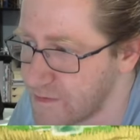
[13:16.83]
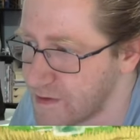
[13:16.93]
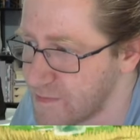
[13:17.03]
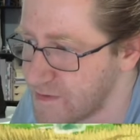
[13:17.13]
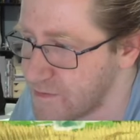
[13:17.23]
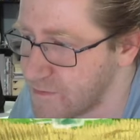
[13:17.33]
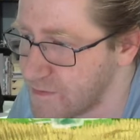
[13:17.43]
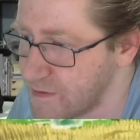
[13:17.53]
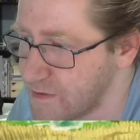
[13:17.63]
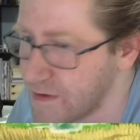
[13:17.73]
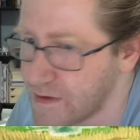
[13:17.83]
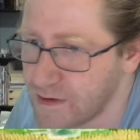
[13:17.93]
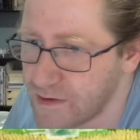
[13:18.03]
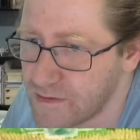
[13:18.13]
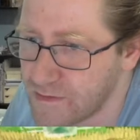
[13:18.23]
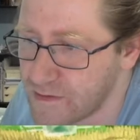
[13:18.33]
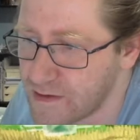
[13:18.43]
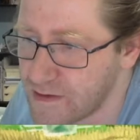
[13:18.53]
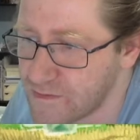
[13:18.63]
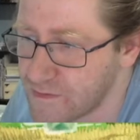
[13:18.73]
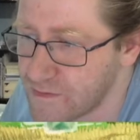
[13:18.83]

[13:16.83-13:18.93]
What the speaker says: habitat over there. So yeah, let's just